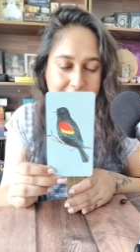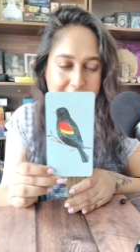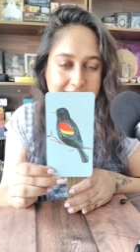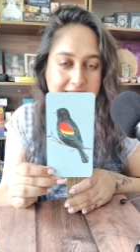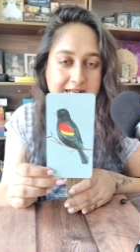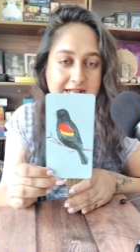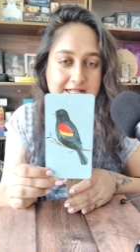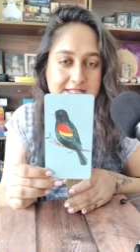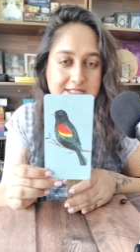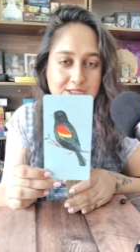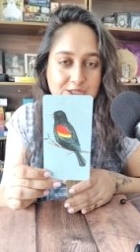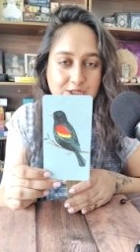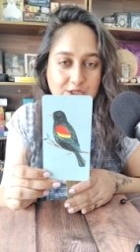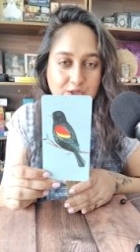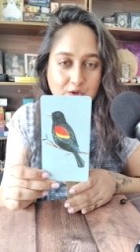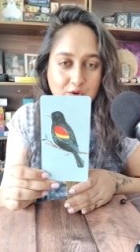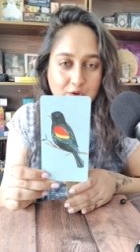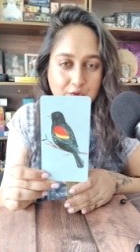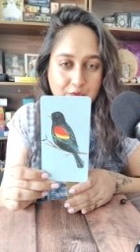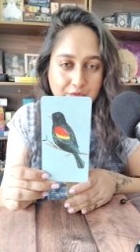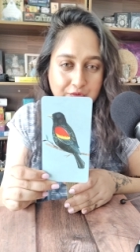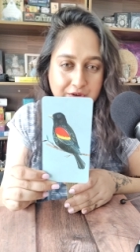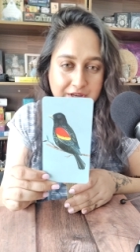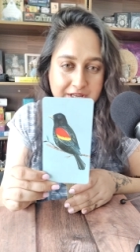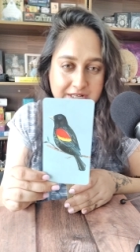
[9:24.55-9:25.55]
that's
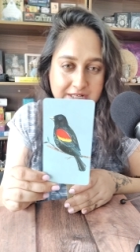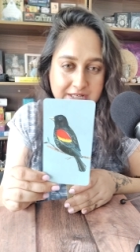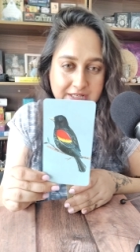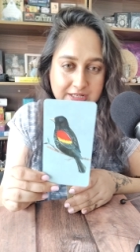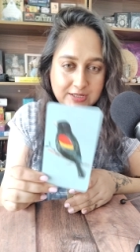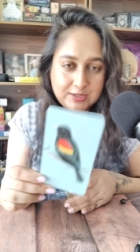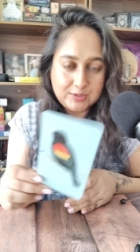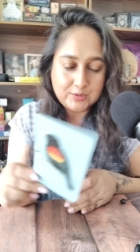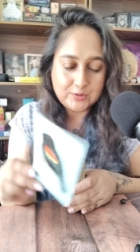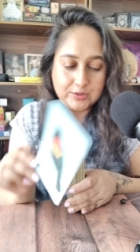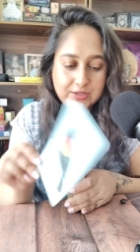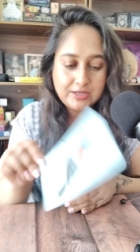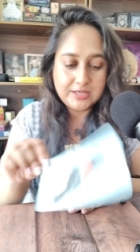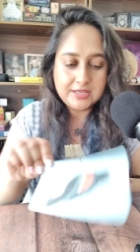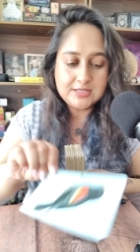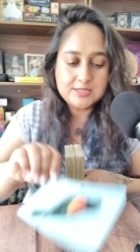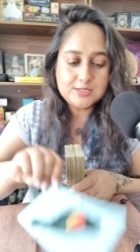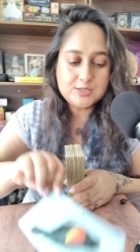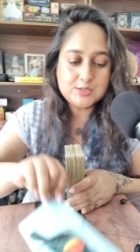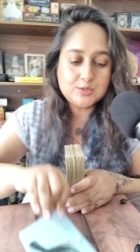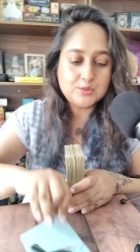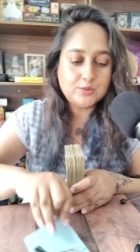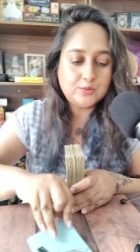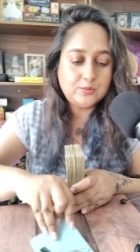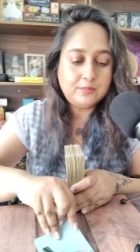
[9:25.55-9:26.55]
your reading, okay?
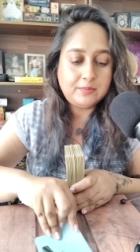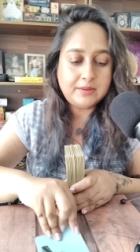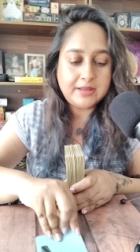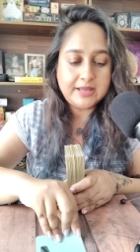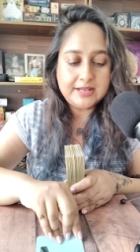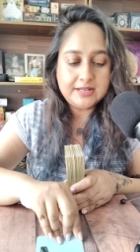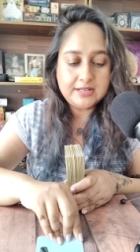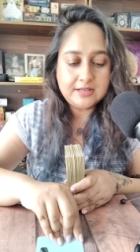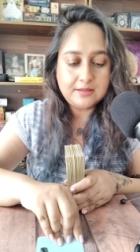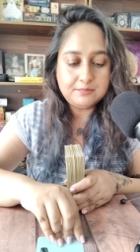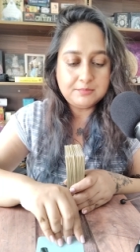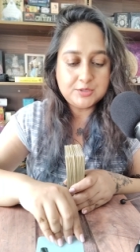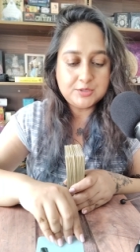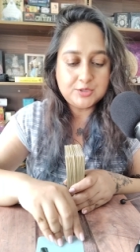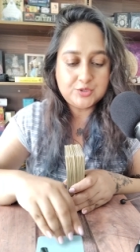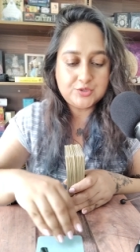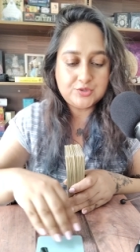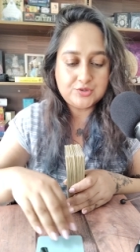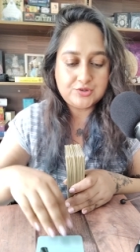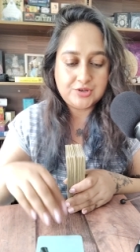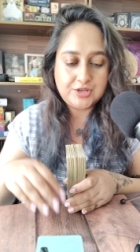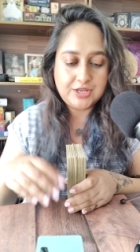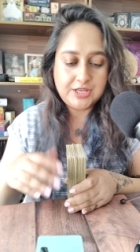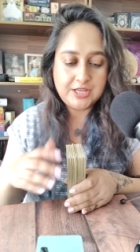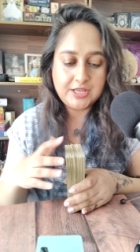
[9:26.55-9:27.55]
So pile number
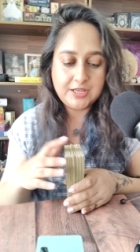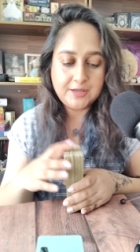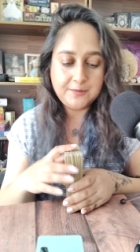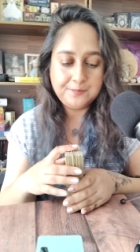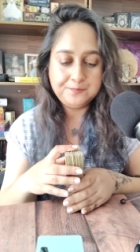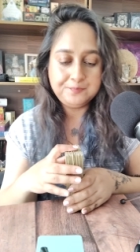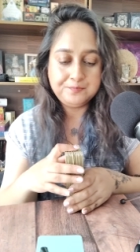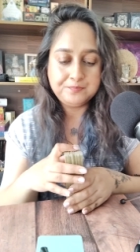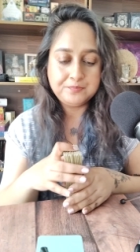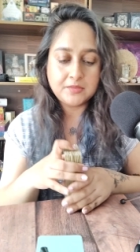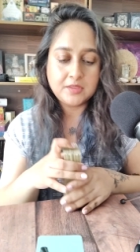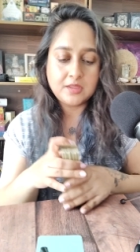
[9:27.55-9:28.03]
three,